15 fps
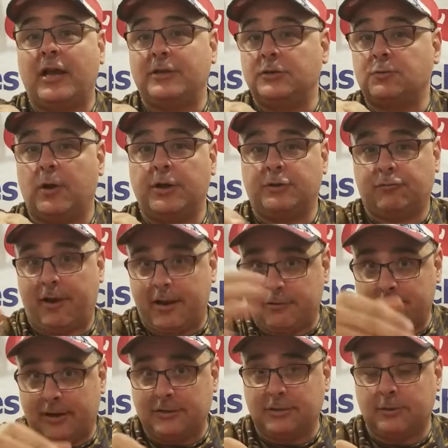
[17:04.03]
I just want to
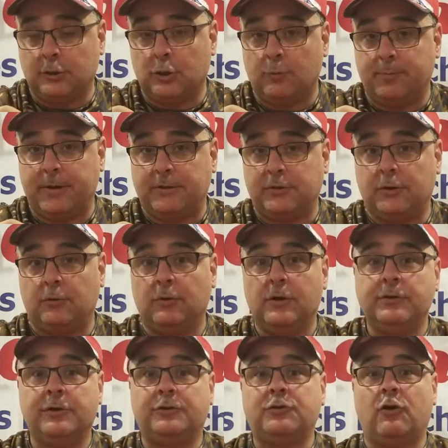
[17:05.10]
transgress a little bit too.
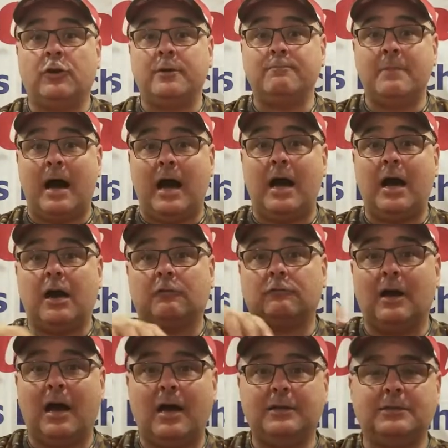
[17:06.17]
The Tony Maja
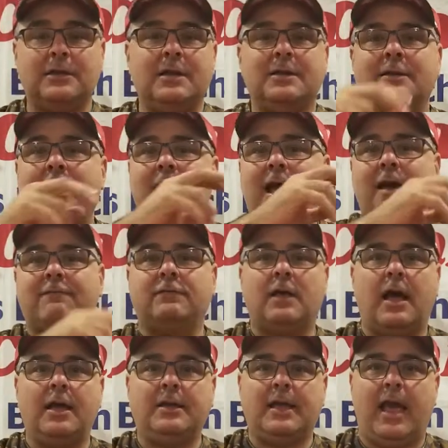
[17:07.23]
rods, they have
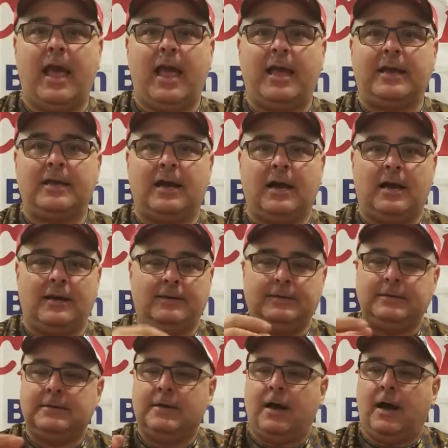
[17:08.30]
like a,
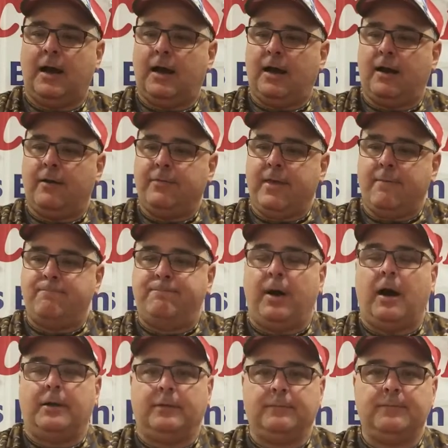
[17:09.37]
their
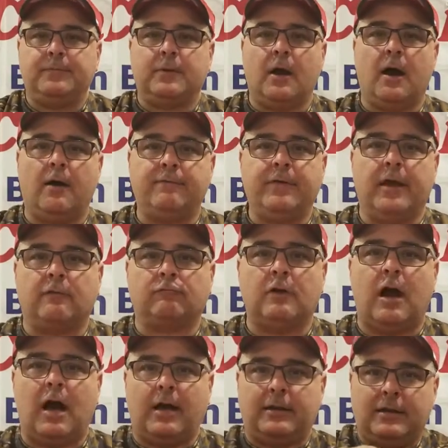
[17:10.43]
butt of their
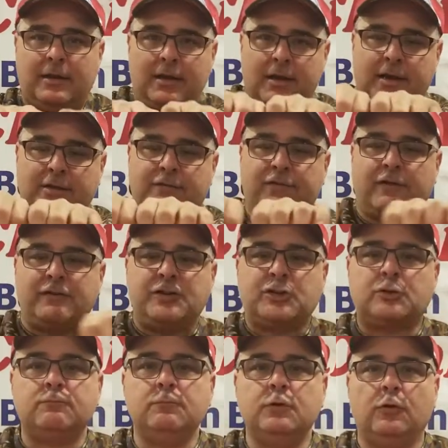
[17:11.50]
rod is very
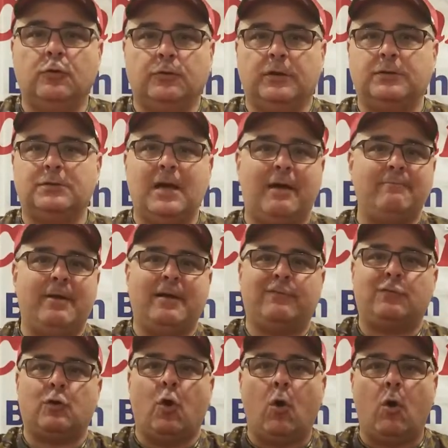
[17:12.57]
smooth. It's not made
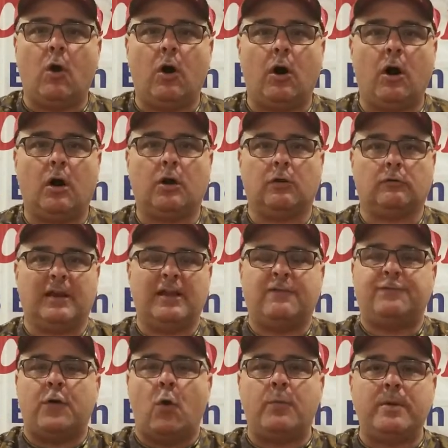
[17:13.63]
of cork or any
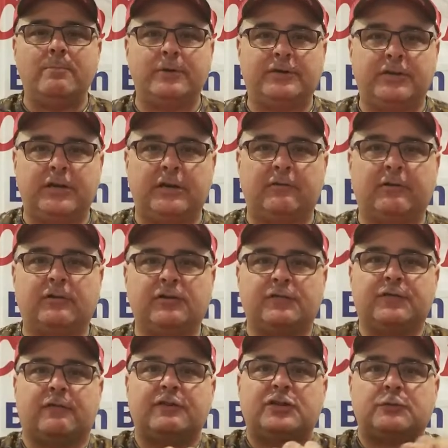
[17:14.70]
foamy material. It's
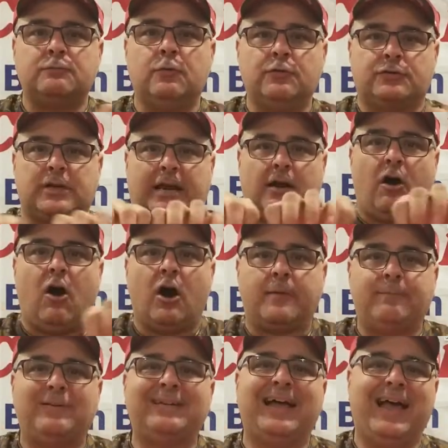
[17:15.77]
very smooth. It's like a
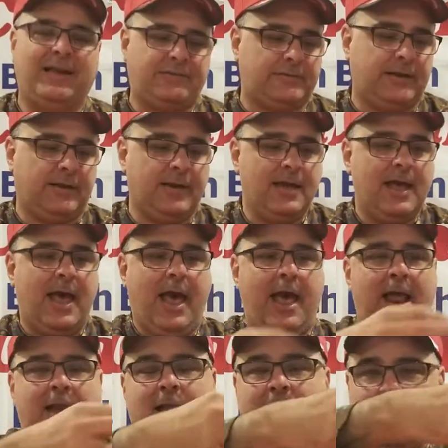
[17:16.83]
hard plastic and